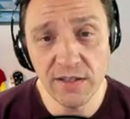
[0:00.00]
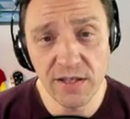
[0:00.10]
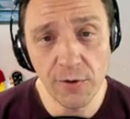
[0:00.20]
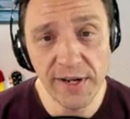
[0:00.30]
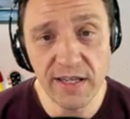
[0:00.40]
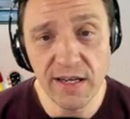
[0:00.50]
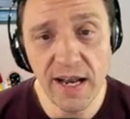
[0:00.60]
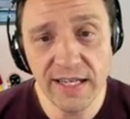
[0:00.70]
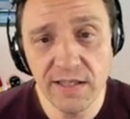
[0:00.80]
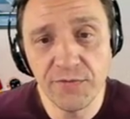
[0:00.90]
There's already the
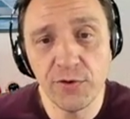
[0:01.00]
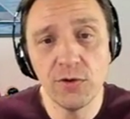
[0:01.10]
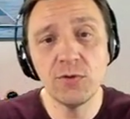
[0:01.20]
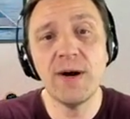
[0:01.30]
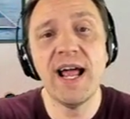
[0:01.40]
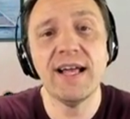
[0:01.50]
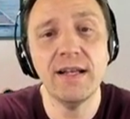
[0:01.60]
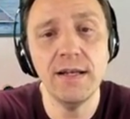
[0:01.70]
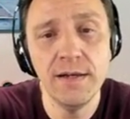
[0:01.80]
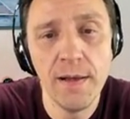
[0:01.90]
next Inferno
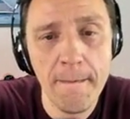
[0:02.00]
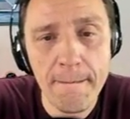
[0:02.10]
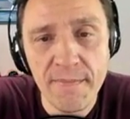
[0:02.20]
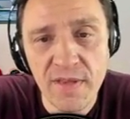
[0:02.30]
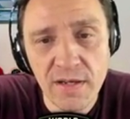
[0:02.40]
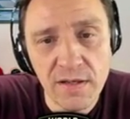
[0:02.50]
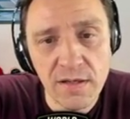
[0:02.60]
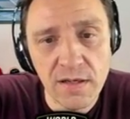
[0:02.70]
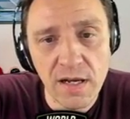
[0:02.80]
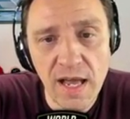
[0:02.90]
Dragon.
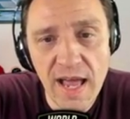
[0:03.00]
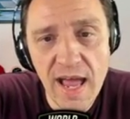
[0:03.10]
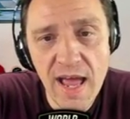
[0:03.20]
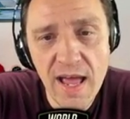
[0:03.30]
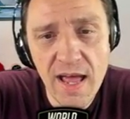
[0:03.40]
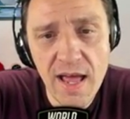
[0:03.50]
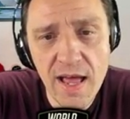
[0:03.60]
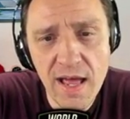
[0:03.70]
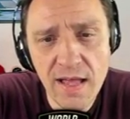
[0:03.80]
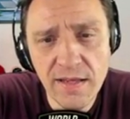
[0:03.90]

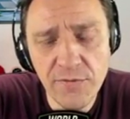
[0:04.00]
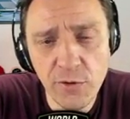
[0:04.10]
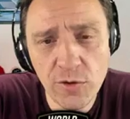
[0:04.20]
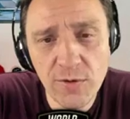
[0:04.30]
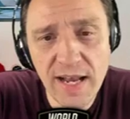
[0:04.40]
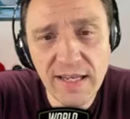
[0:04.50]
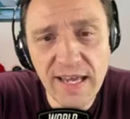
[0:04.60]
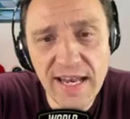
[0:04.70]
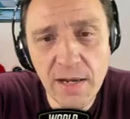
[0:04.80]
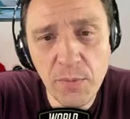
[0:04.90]
And Inferno Dragon
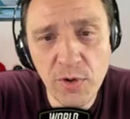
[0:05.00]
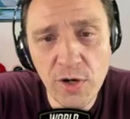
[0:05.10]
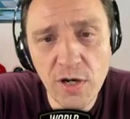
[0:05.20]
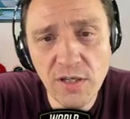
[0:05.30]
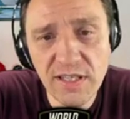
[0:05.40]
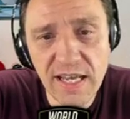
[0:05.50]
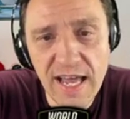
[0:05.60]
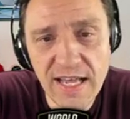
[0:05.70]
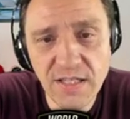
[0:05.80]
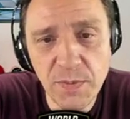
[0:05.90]
getting burned,
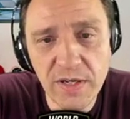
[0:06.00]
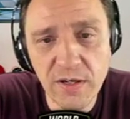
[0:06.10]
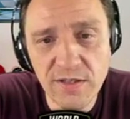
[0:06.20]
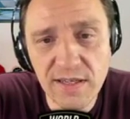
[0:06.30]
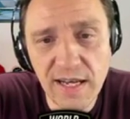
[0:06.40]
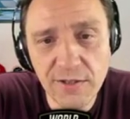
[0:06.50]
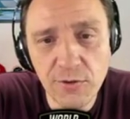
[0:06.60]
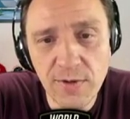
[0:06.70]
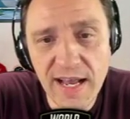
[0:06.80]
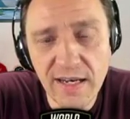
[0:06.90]
yes, because the
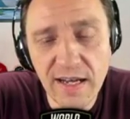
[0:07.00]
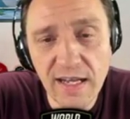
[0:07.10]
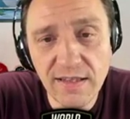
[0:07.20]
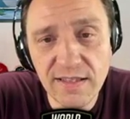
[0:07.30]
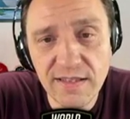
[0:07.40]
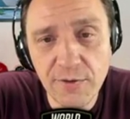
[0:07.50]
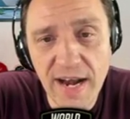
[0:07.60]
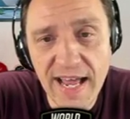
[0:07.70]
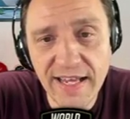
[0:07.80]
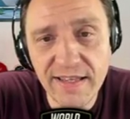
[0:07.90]
Electro Dragon got
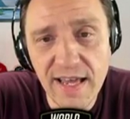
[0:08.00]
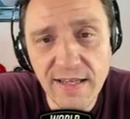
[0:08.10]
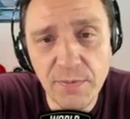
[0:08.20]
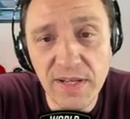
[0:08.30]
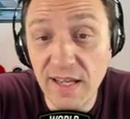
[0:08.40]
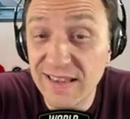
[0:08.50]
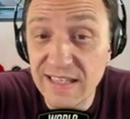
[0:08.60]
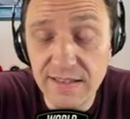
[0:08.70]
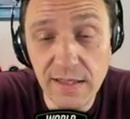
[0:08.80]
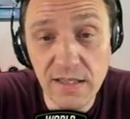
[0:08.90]
distracted, but at
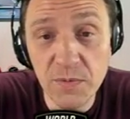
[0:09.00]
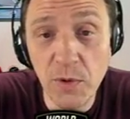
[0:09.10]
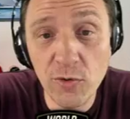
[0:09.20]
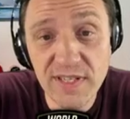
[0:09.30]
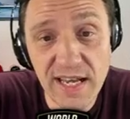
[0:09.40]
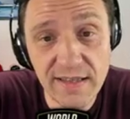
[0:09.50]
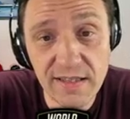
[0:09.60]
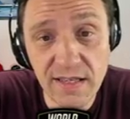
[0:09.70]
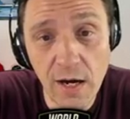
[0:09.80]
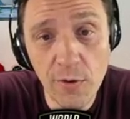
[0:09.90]
least it explodes at
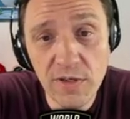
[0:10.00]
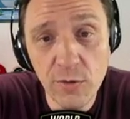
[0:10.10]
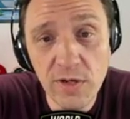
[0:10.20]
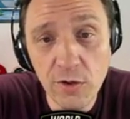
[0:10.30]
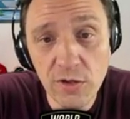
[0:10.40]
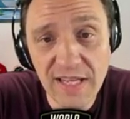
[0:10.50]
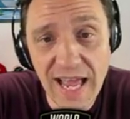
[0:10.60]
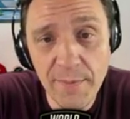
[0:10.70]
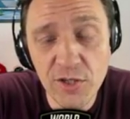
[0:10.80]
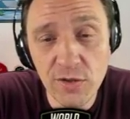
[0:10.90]
the tower, doing good
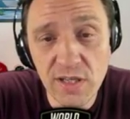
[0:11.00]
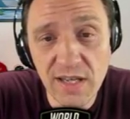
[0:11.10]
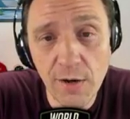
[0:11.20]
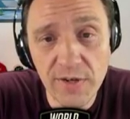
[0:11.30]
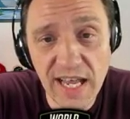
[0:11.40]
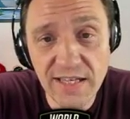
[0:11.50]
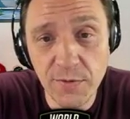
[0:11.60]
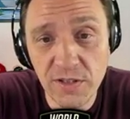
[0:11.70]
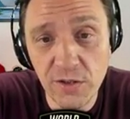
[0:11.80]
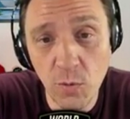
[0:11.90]
damage to the tower.
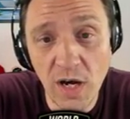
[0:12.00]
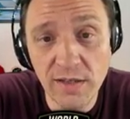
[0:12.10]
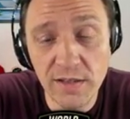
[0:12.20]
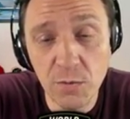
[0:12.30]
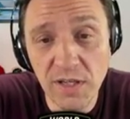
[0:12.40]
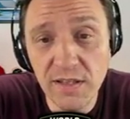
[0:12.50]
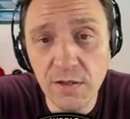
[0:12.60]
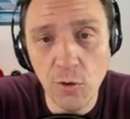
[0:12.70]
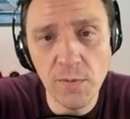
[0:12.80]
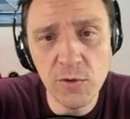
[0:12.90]
That's what you want. You want the
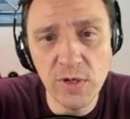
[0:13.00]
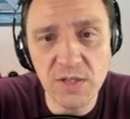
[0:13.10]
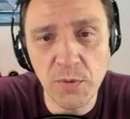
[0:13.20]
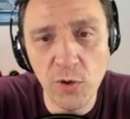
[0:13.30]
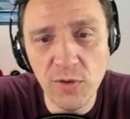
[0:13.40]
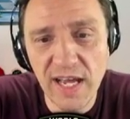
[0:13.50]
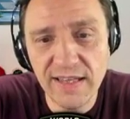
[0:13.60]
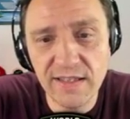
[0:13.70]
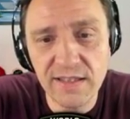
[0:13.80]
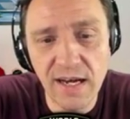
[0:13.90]
Golem to explode
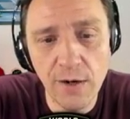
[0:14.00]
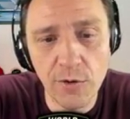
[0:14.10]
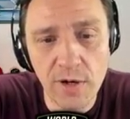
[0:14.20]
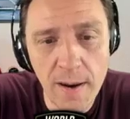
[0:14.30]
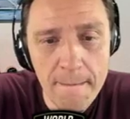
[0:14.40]
at the tower.